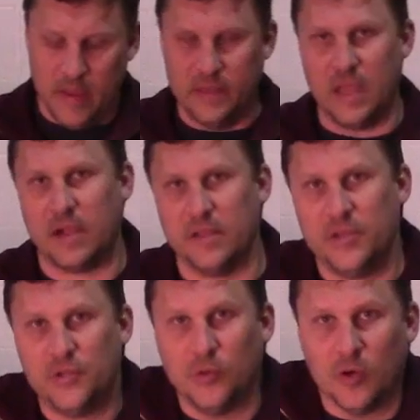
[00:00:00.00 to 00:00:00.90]
exactly
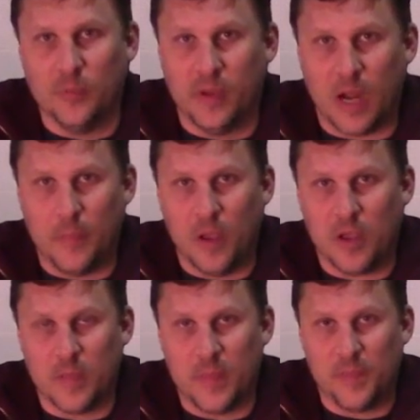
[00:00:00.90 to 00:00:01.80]
sure, but I'm not
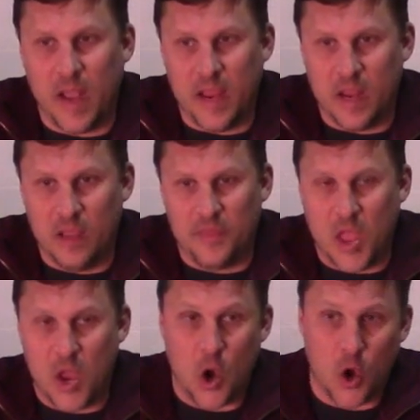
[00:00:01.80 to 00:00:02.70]
going to be planting
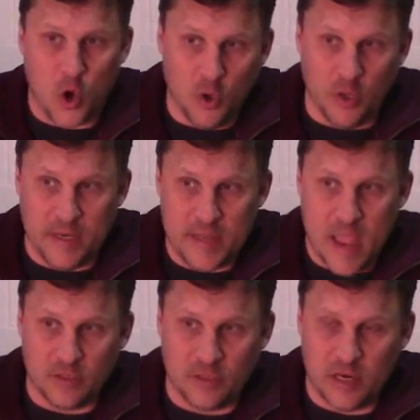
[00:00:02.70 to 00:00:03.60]
anything early
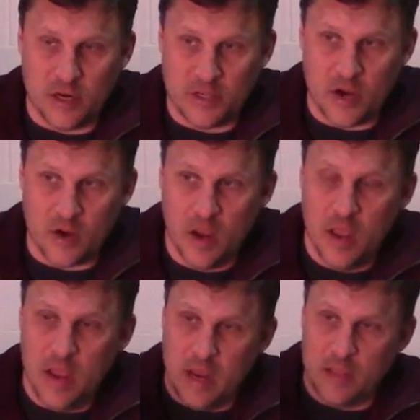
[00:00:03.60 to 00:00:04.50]
downstairs here
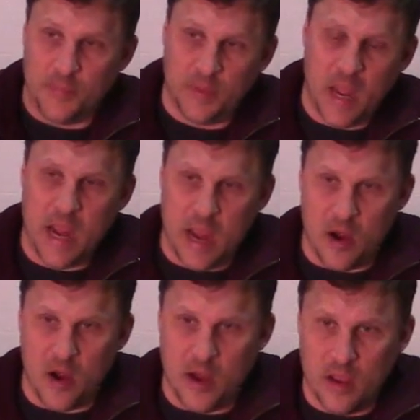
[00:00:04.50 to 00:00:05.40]
in the planting
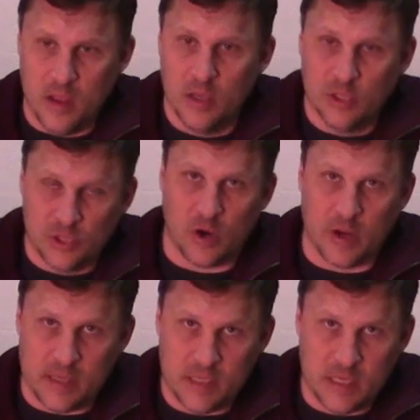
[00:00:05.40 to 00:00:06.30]
area,
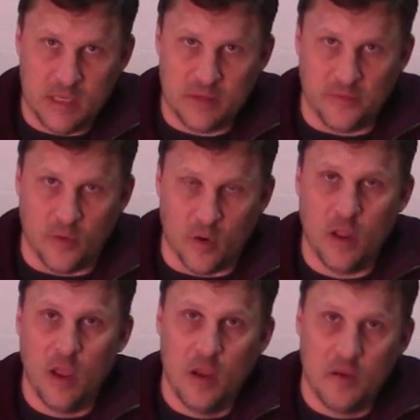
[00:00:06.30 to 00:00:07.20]
starting seeds
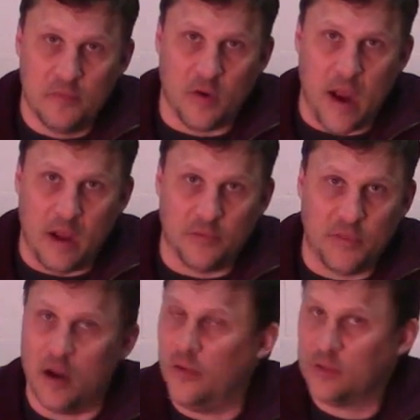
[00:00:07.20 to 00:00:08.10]
for out
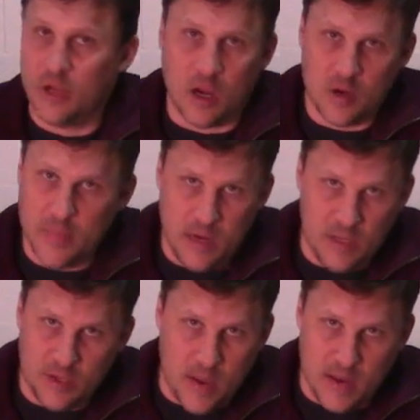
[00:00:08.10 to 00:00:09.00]
there. There's not going to be
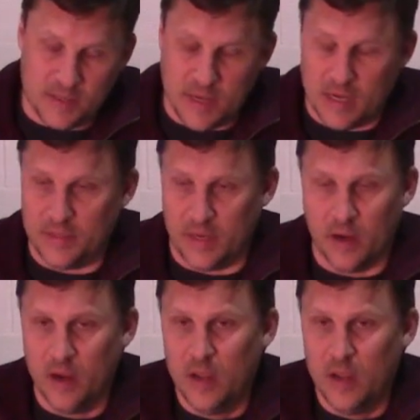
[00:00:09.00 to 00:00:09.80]
any tomatoes out there.